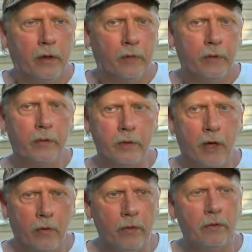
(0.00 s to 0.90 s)
we was
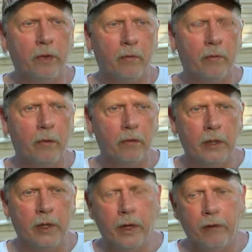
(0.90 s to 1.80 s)
always coming up.
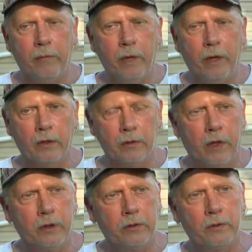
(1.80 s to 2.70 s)
She had to be
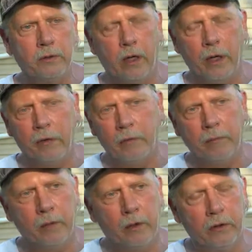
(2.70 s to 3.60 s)
outside. She was an
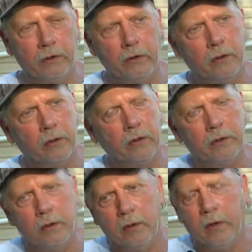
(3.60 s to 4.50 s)
outdoor
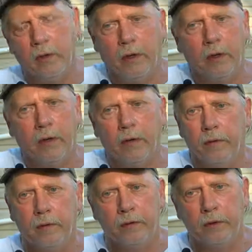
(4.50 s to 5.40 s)
person. And